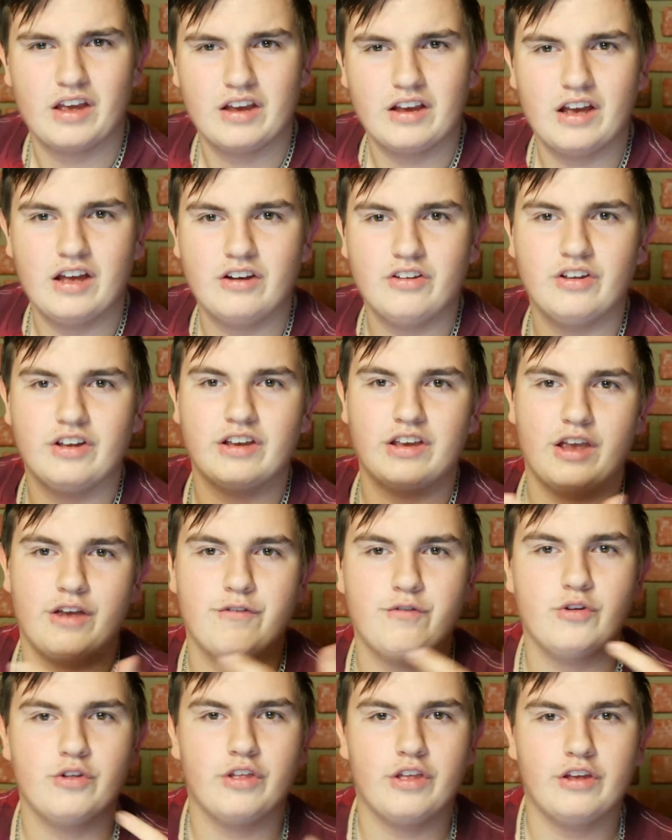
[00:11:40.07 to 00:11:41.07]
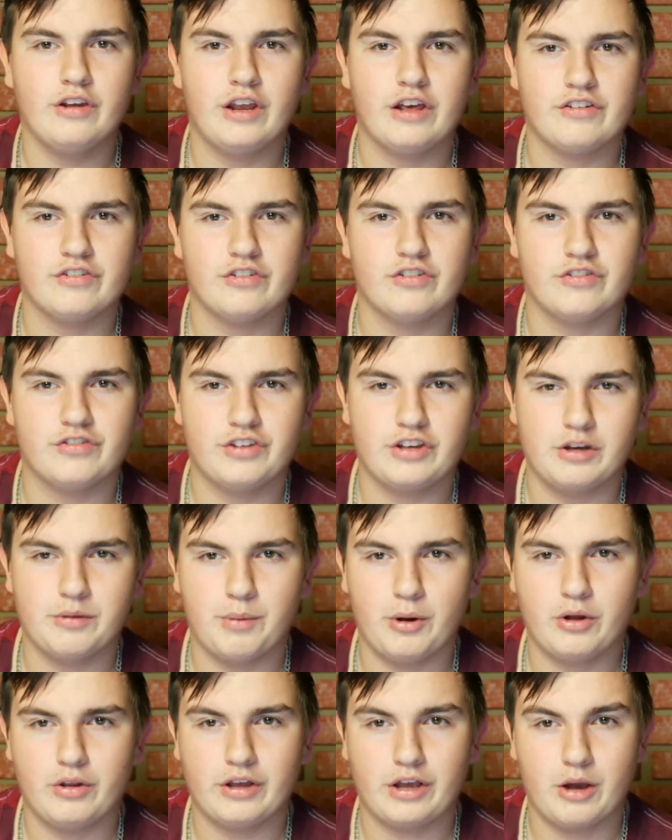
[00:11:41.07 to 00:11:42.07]
kind of like if you in essence think
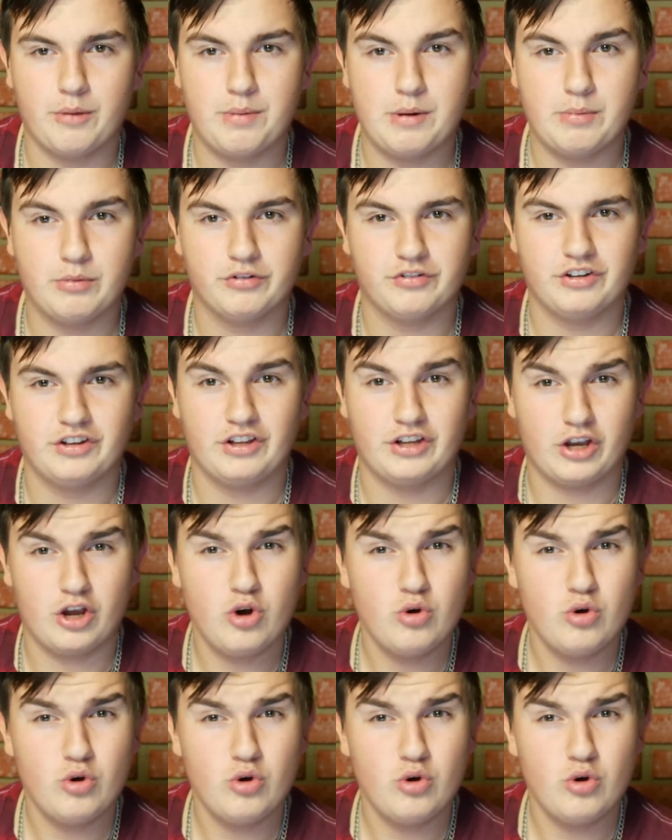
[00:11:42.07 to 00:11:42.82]
about like how people say like,